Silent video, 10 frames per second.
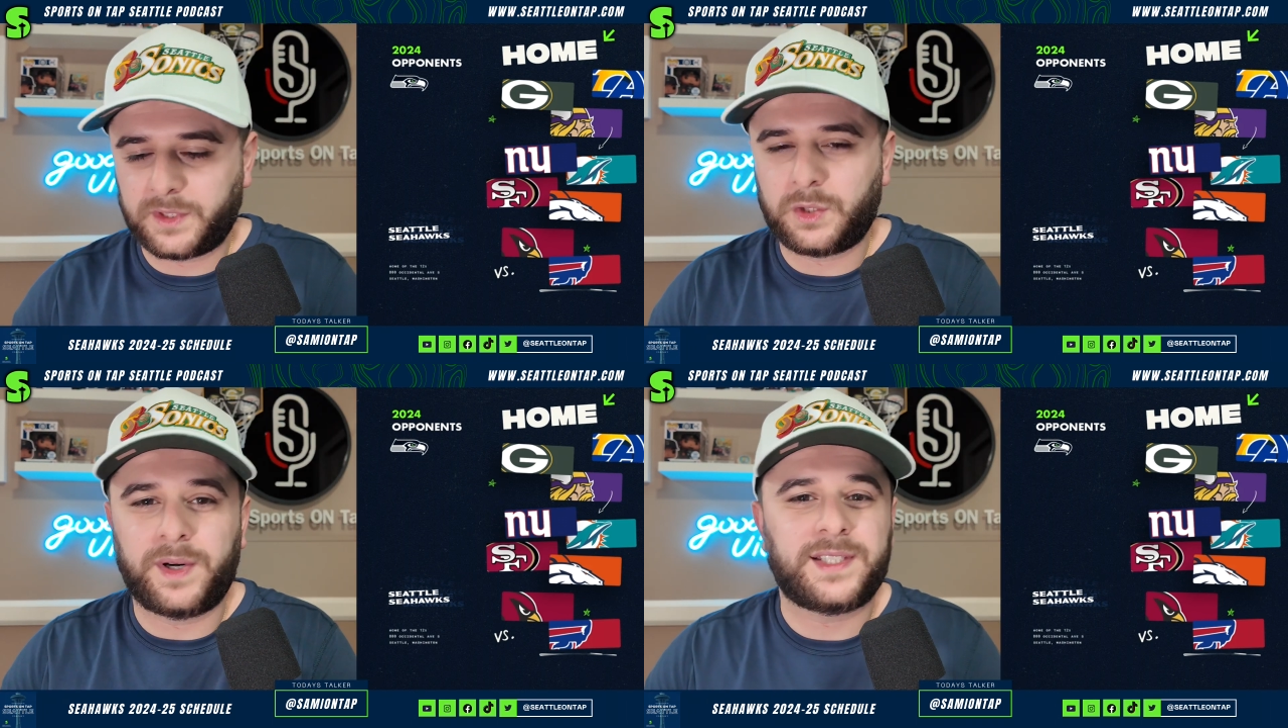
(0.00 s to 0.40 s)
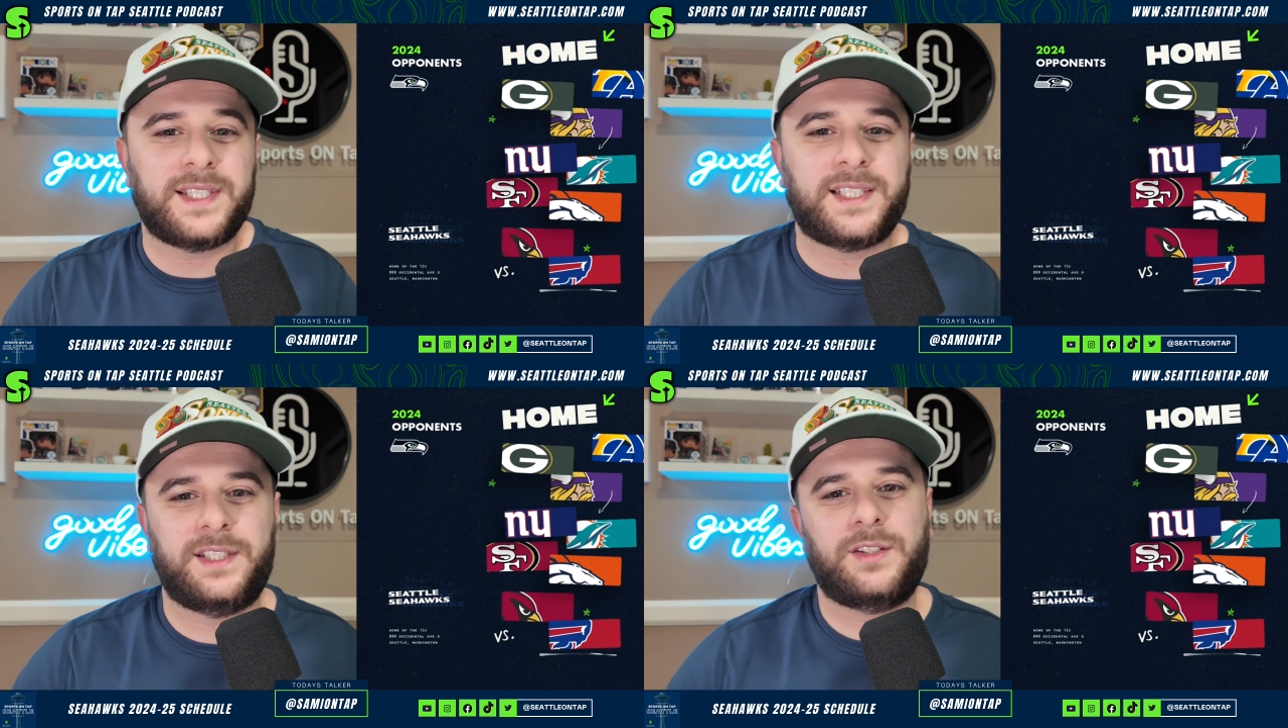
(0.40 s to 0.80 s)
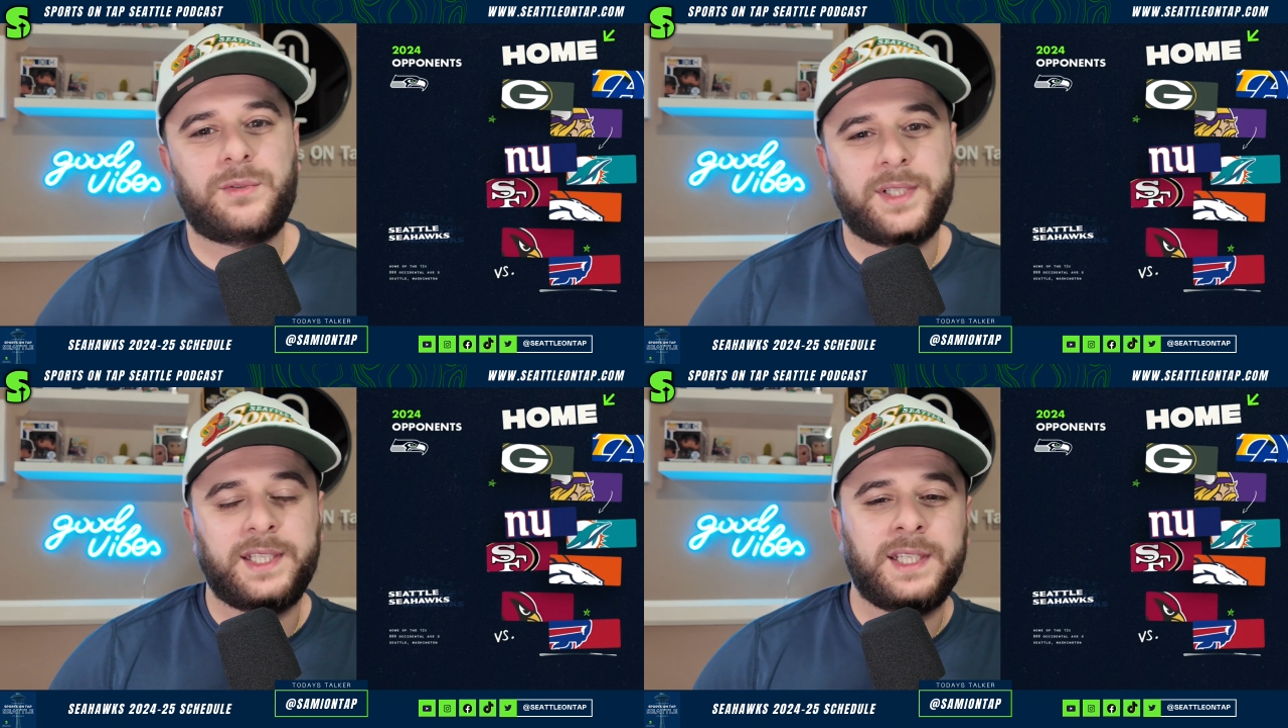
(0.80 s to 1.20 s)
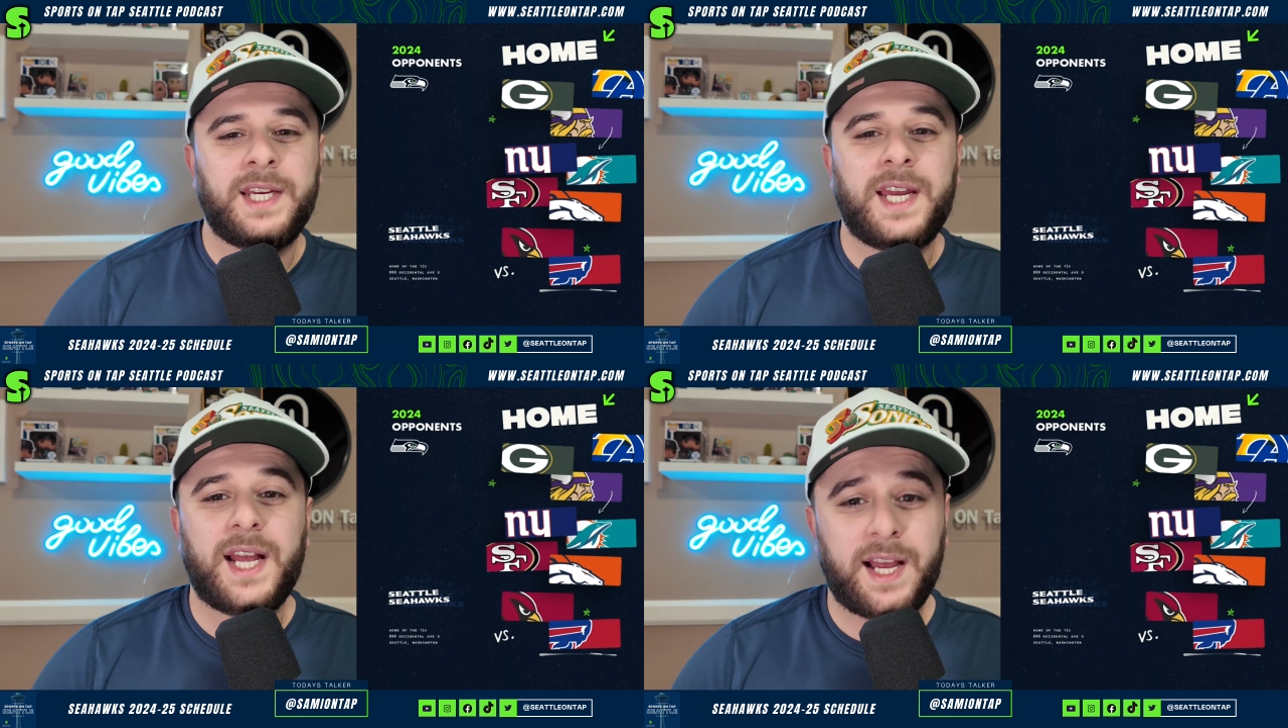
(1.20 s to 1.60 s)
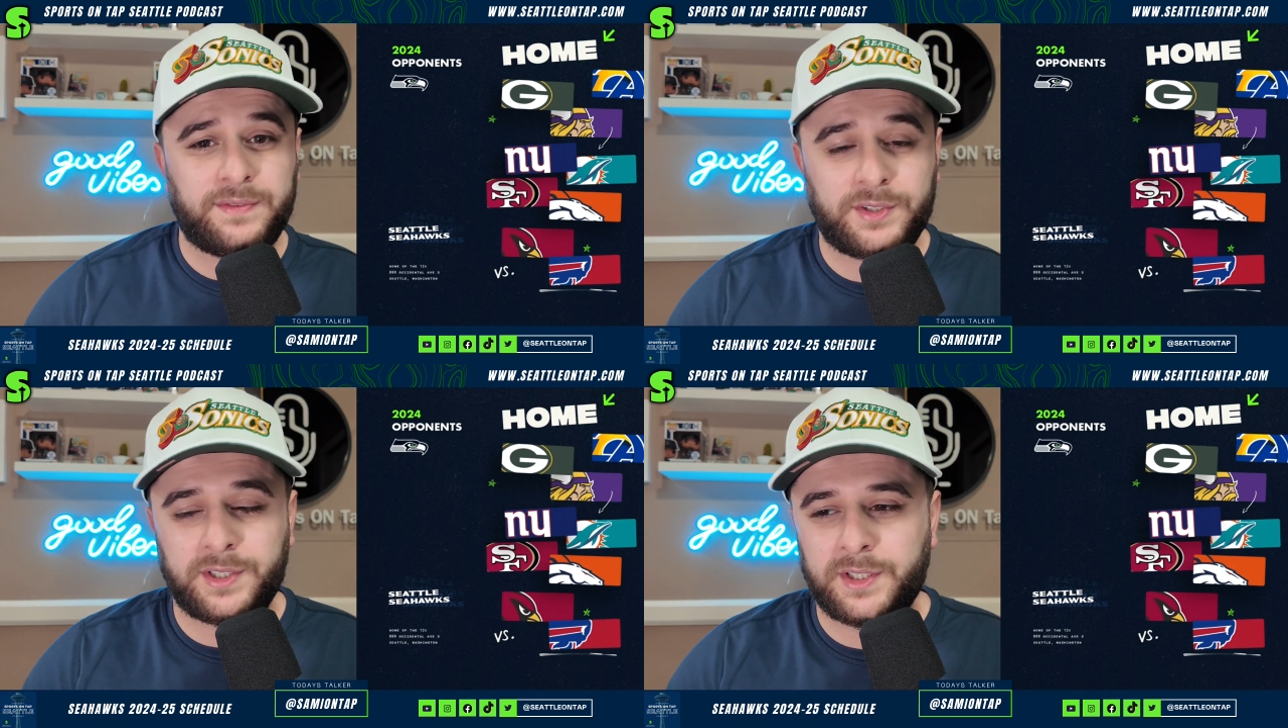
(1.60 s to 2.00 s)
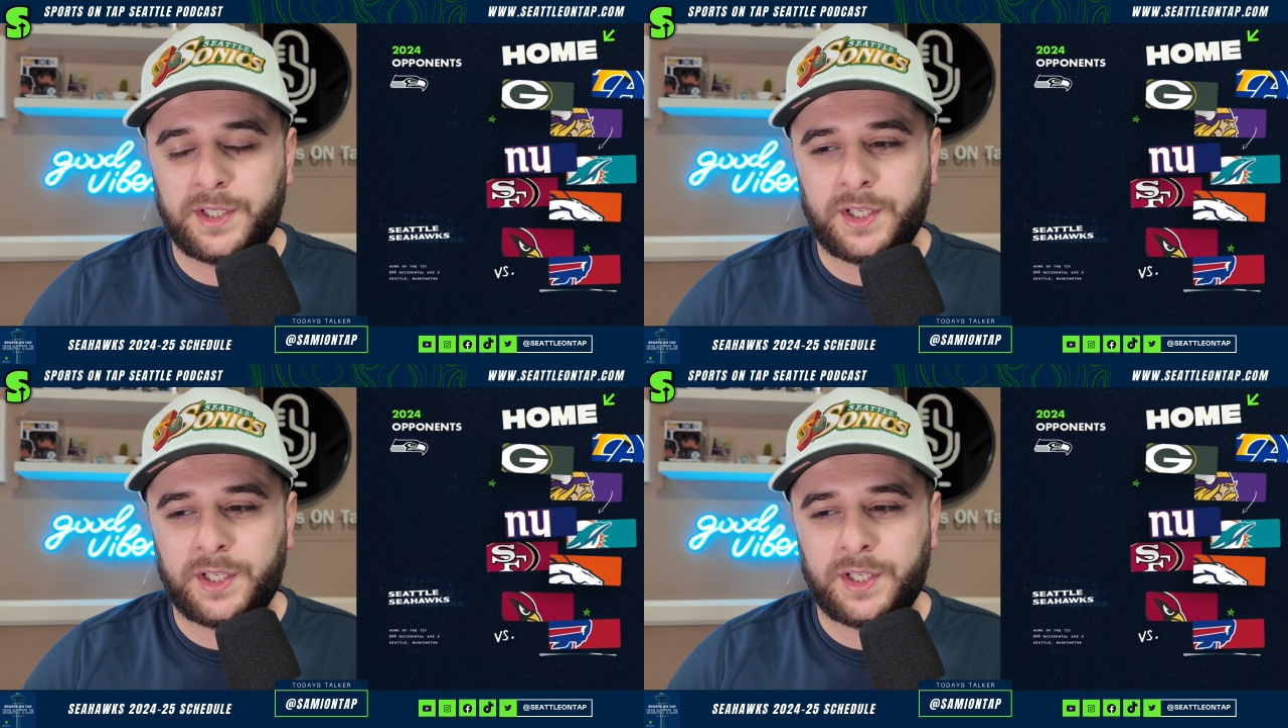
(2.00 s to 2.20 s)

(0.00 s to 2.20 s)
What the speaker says: So we're at 6-3 after